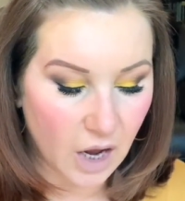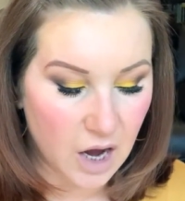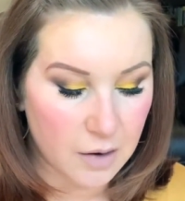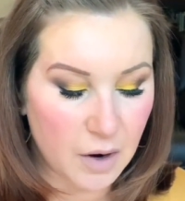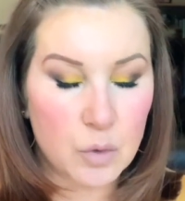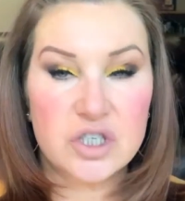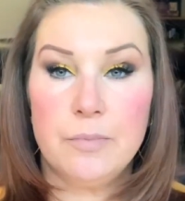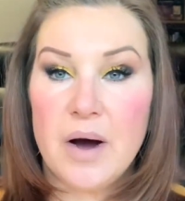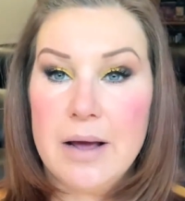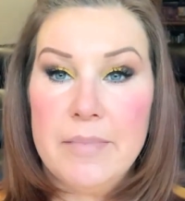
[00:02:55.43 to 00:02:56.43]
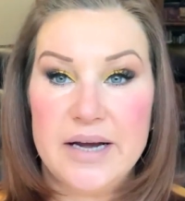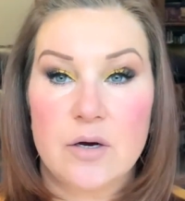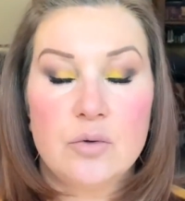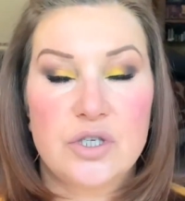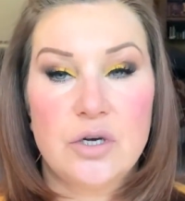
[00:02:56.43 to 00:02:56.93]
I want to buy a
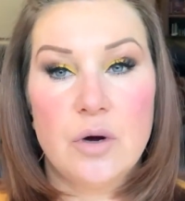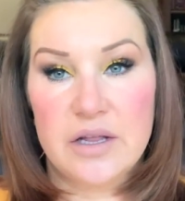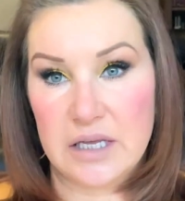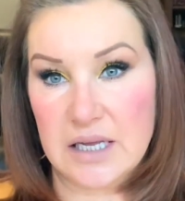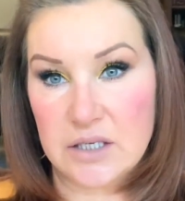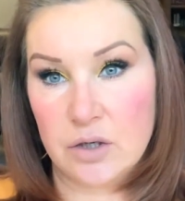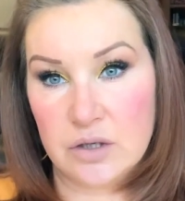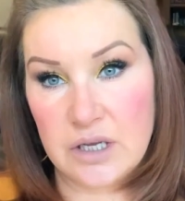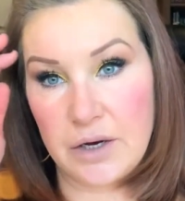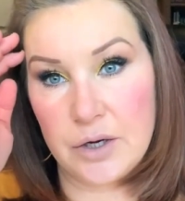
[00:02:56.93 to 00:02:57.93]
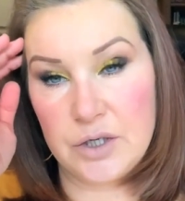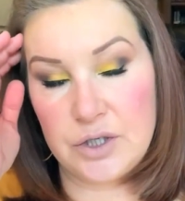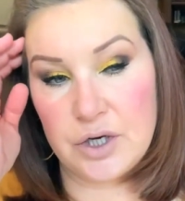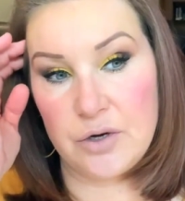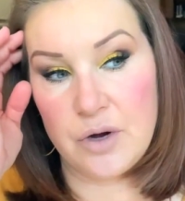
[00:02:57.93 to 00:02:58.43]
medical suit. I think that's a good thing you can
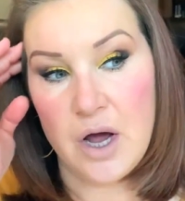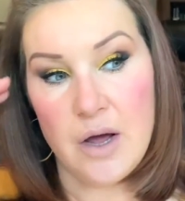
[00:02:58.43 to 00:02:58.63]
do,